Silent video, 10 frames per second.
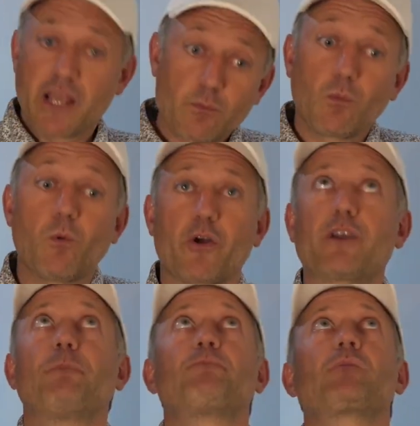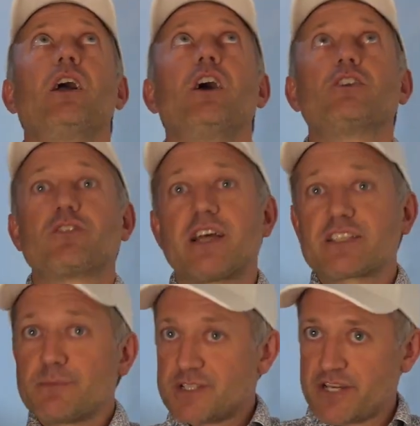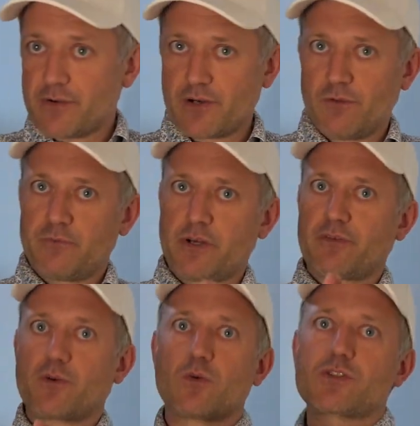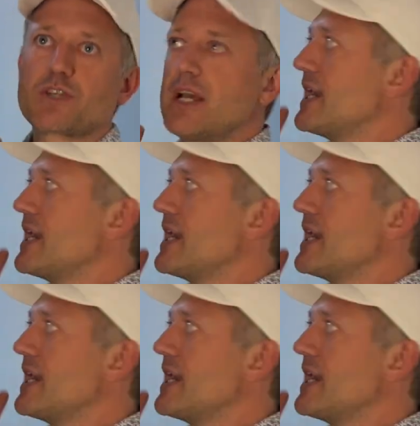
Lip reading: it will work. So that's the material. But of course,